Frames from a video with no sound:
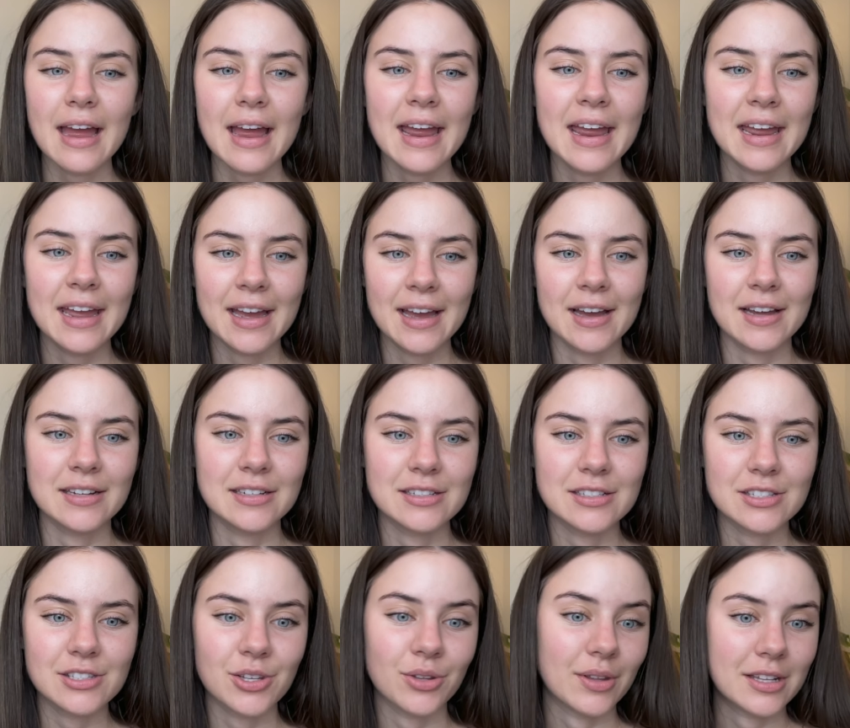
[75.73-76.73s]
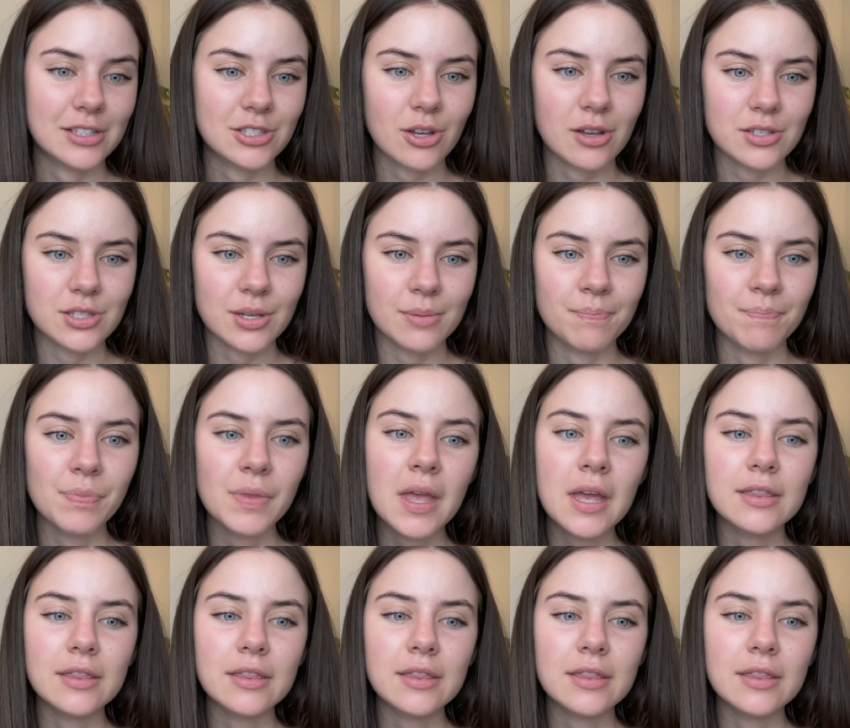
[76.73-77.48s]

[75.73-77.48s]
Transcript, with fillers: and so that's awesome.